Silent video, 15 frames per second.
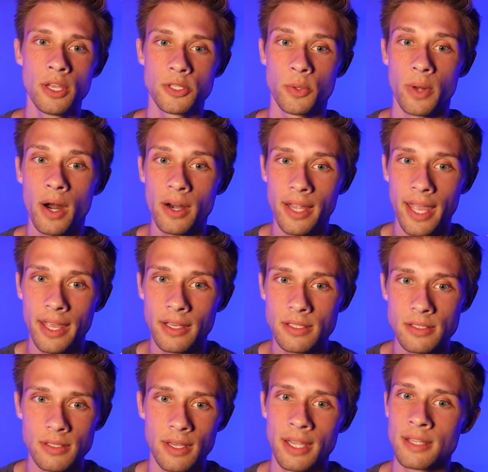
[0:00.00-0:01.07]
So in our
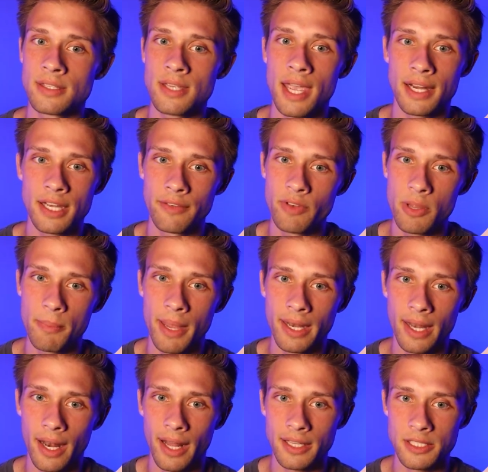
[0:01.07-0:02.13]
case, it's the activity
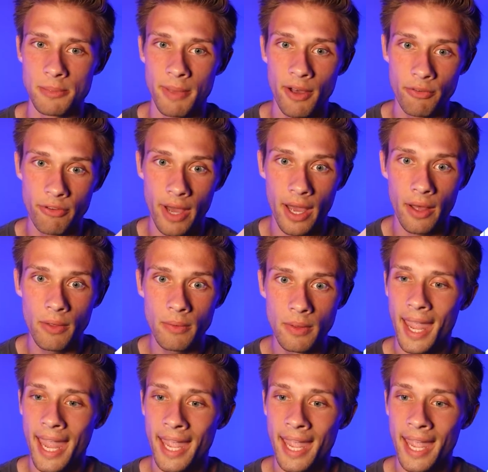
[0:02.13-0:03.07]
main.xml file,